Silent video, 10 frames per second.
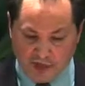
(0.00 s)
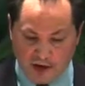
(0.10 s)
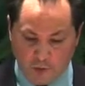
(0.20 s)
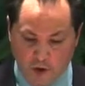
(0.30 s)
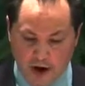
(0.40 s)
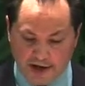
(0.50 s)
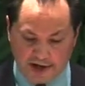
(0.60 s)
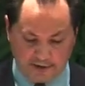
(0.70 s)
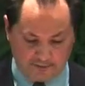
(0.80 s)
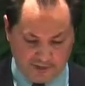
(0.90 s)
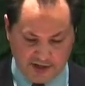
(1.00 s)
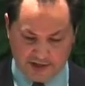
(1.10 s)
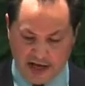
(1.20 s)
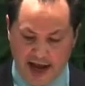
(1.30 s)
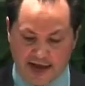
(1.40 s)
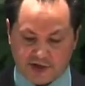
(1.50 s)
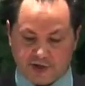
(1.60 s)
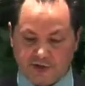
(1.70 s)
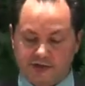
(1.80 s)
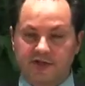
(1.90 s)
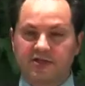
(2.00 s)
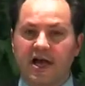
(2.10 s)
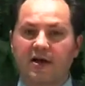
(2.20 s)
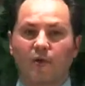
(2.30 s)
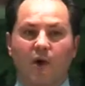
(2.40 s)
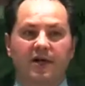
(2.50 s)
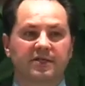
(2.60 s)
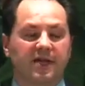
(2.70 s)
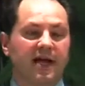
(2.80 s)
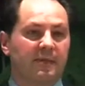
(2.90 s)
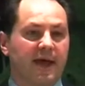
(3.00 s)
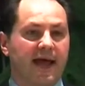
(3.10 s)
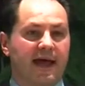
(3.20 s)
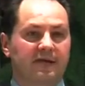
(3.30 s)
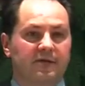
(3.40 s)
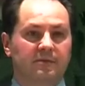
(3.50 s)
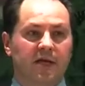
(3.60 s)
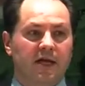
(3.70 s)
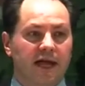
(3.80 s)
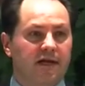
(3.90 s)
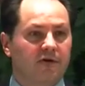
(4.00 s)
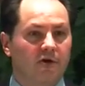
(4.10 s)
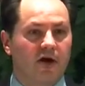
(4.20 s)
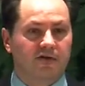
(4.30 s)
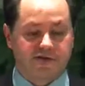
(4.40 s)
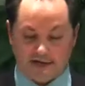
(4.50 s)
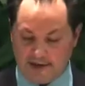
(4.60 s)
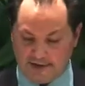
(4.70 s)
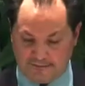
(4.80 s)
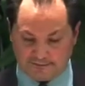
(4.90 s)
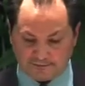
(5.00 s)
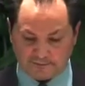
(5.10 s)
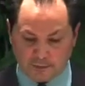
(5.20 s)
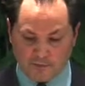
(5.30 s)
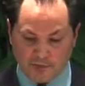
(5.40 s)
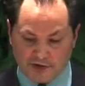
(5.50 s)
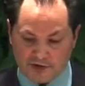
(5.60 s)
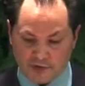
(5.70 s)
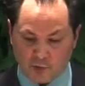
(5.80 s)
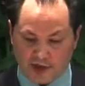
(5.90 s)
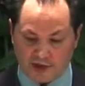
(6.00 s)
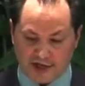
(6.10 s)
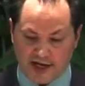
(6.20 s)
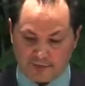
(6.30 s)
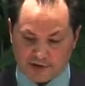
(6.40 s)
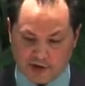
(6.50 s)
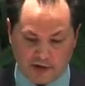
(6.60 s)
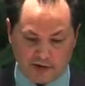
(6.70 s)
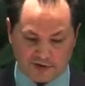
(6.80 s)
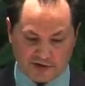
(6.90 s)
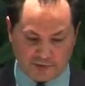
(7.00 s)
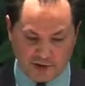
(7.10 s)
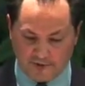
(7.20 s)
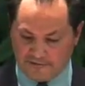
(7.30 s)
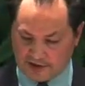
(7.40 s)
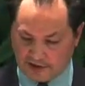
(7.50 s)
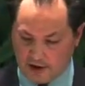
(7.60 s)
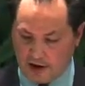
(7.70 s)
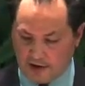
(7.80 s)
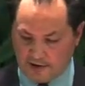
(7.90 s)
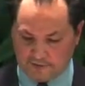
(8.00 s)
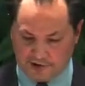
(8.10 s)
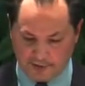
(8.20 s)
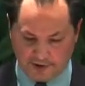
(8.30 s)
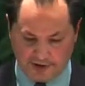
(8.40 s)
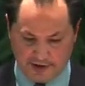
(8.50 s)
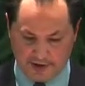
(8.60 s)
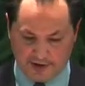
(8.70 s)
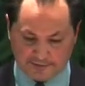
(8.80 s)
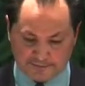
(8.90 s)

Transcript: Now, walking is an action. This is not a one time act and you're all set. This is what James calls the perfect law of liberty.